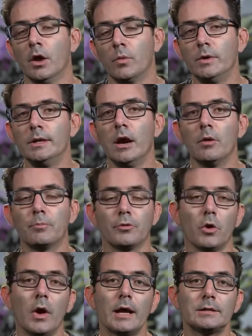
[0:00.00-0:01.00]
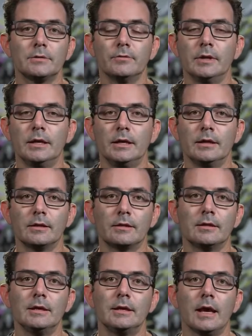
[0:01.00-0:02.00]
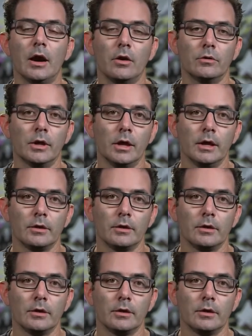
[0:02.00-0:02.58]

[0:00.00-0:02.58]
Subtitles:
We now proactively seek out